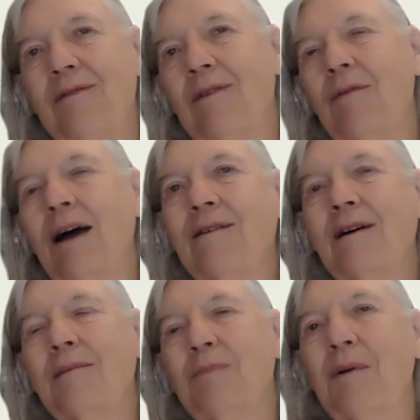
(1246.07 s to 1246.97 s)
around
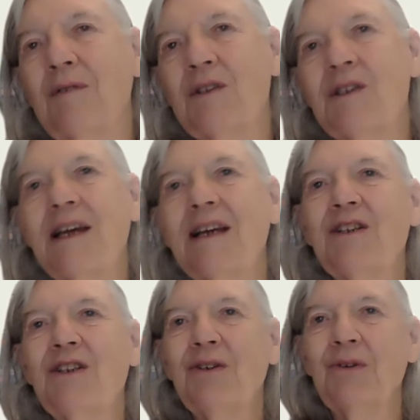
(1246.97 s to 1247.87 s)
up on the
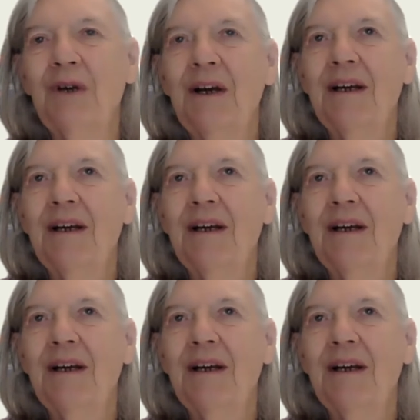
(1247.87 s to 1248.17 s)
stage to